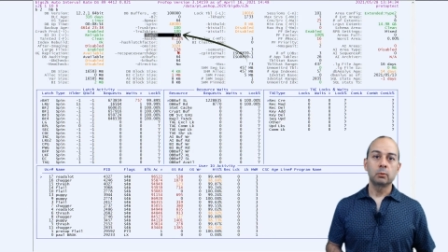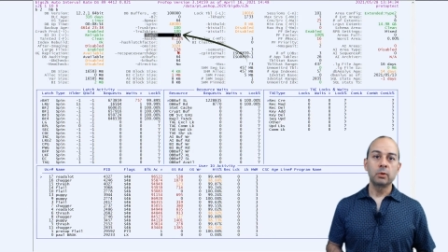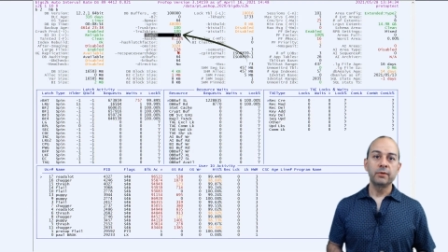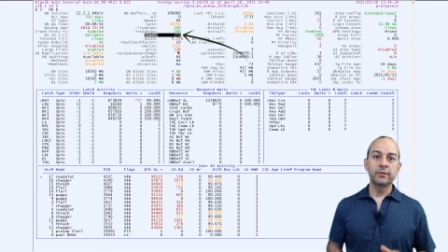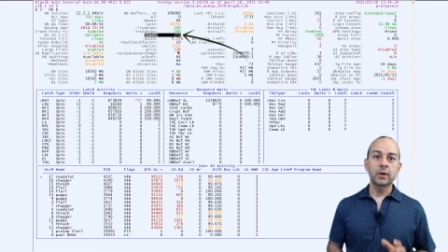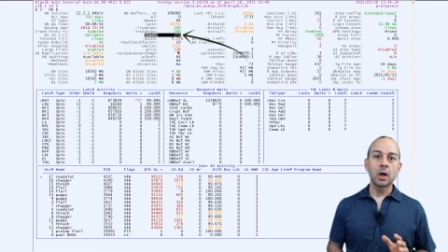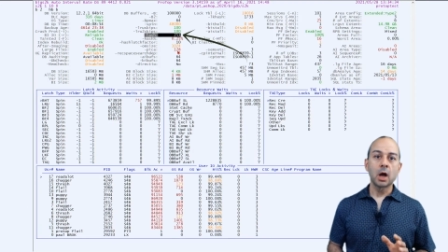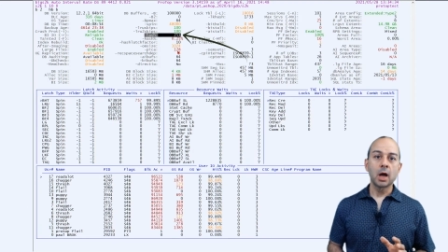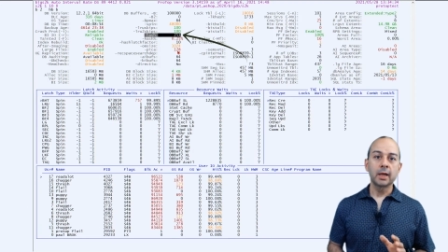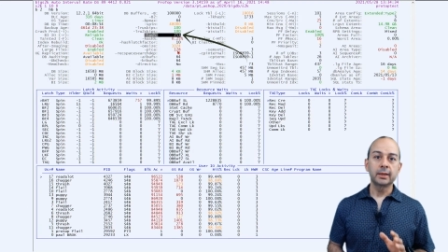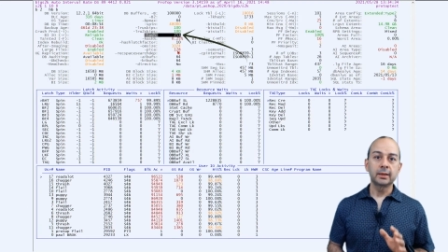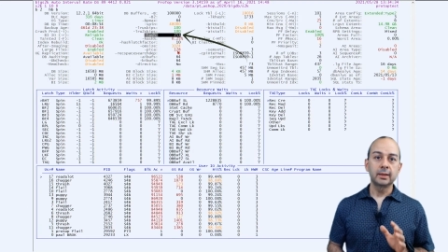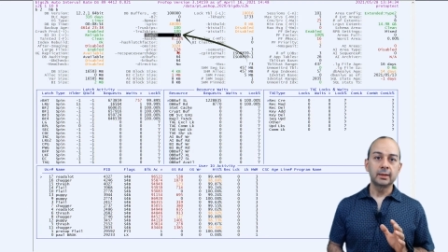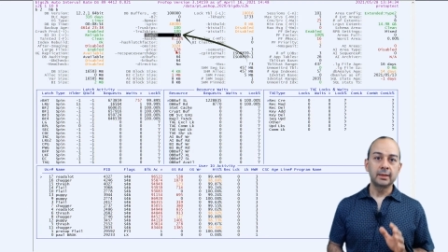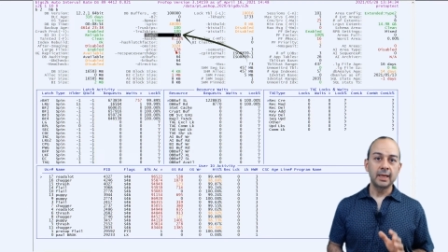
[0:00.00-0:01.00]
We've
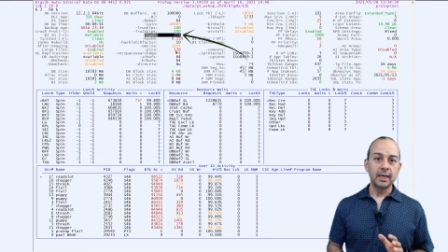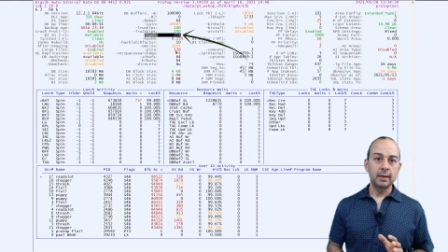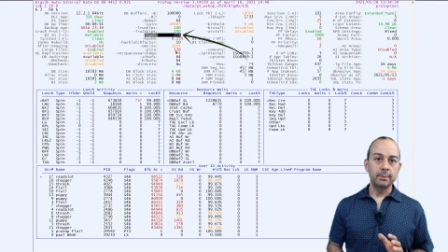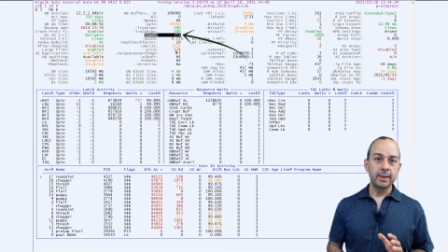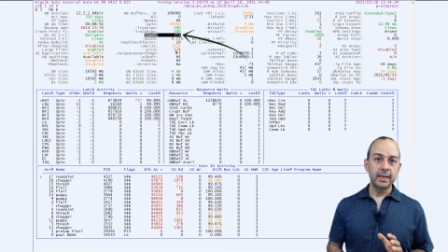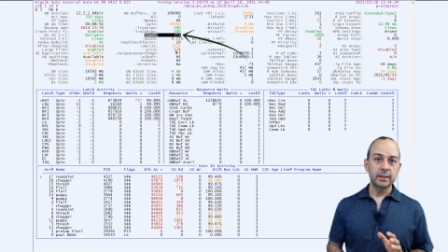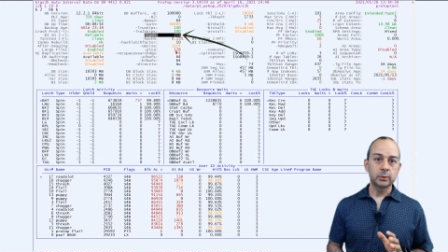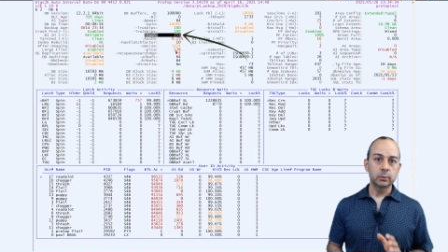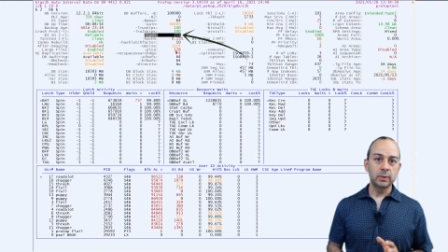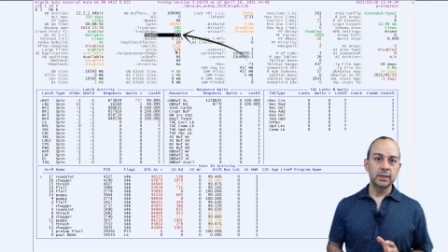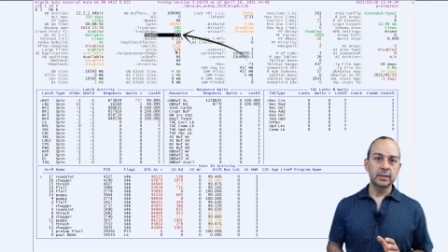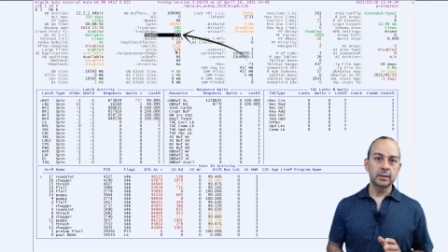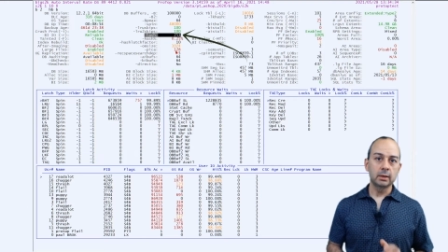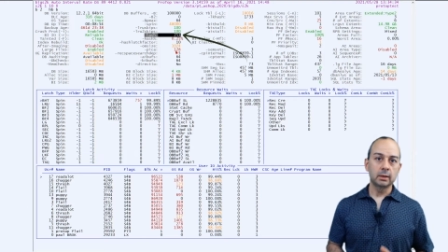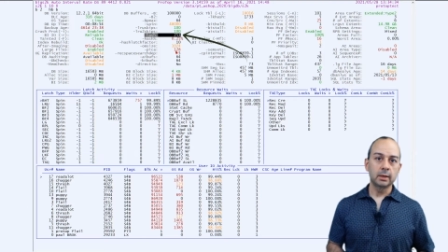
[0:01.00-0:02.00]
got the database
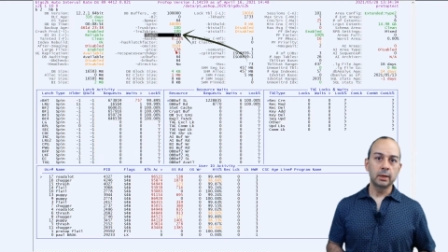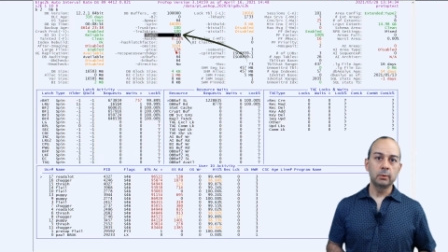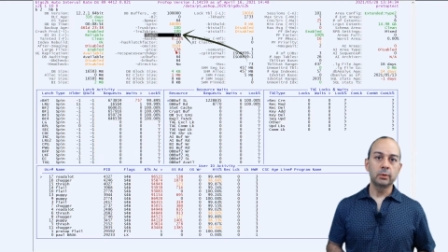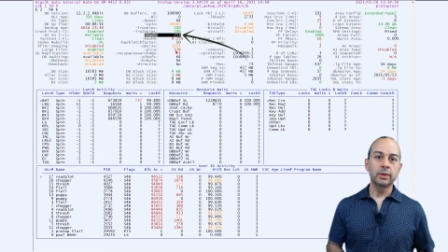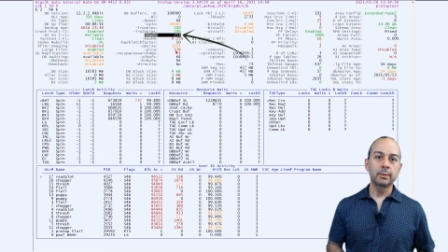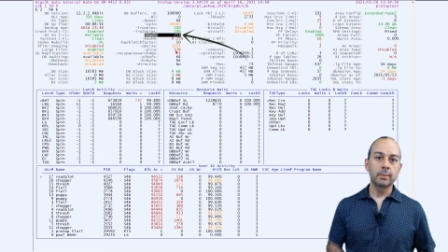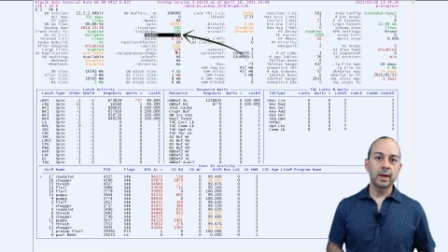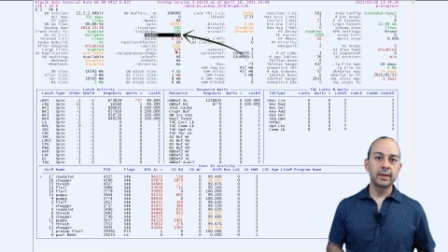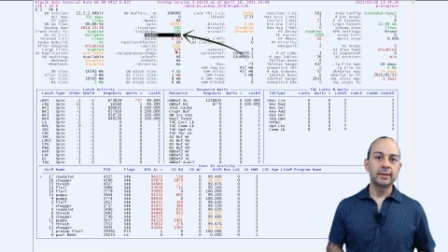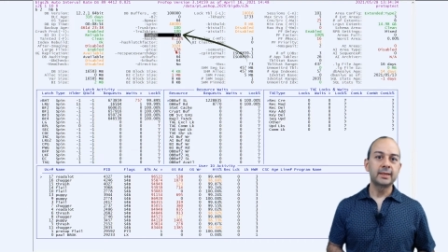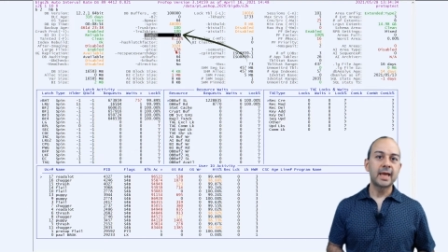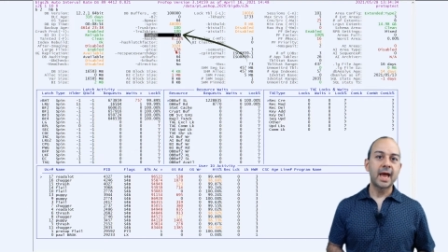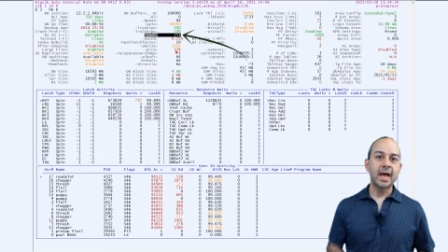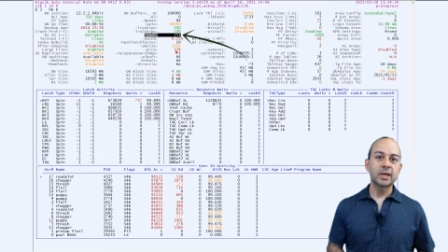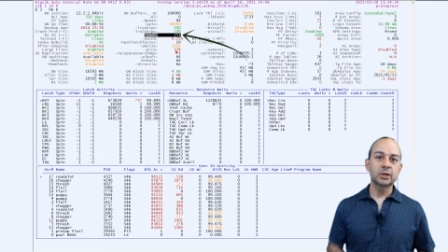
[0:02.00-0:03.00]
restarted with a minus
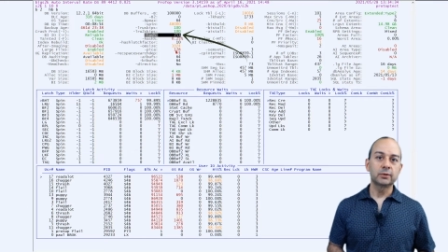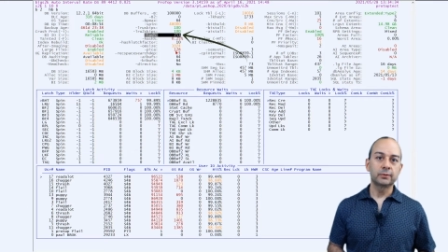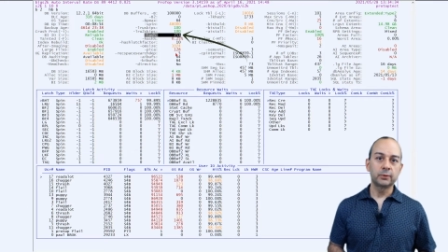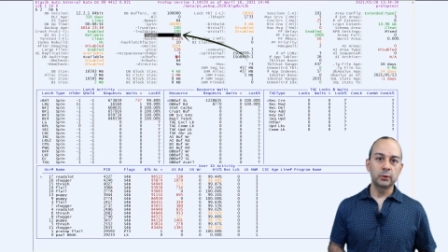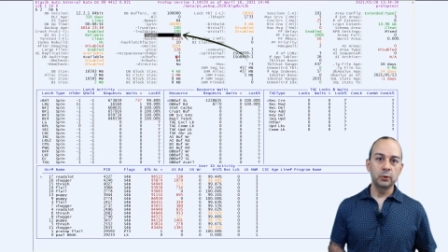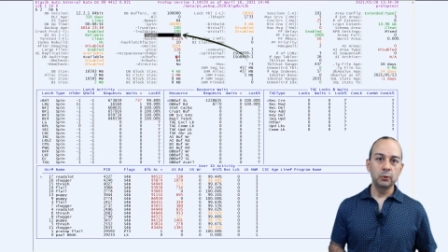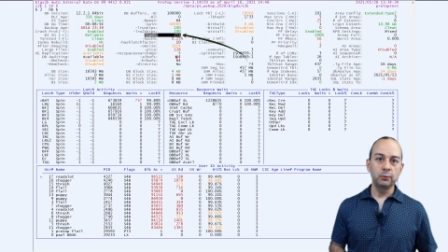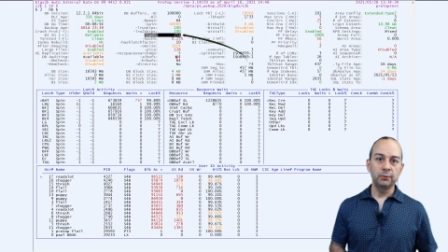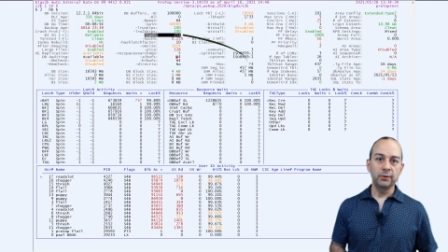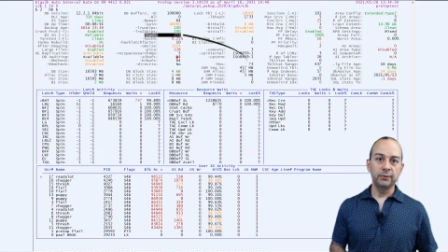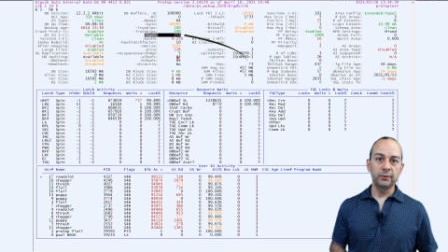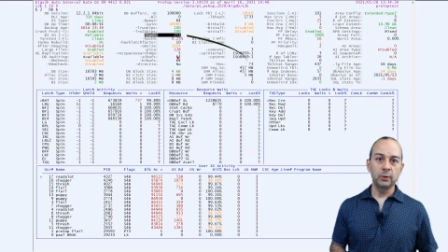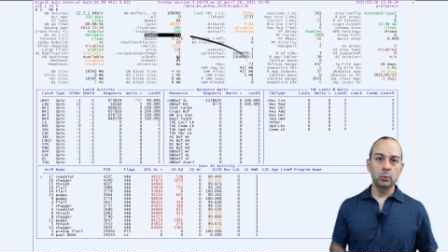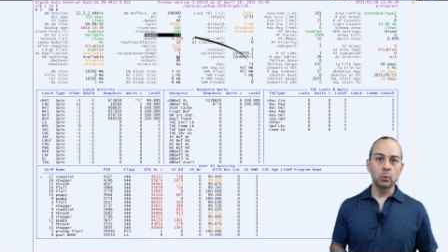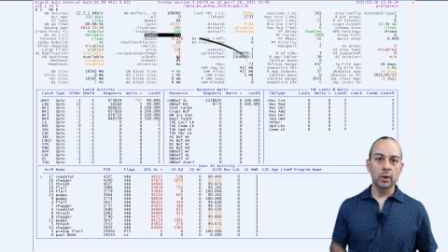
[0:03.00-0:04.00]
hash of
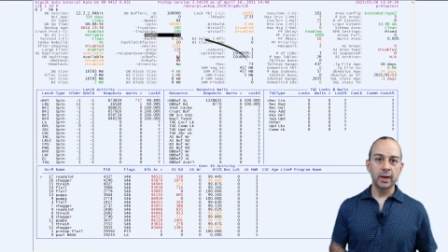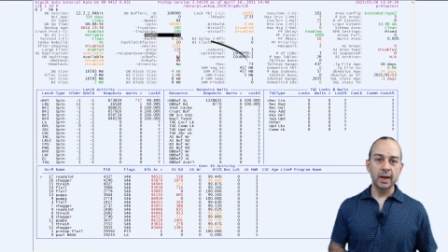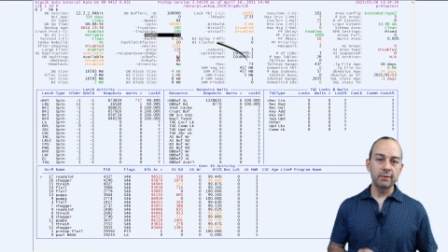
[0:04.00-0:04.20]
251.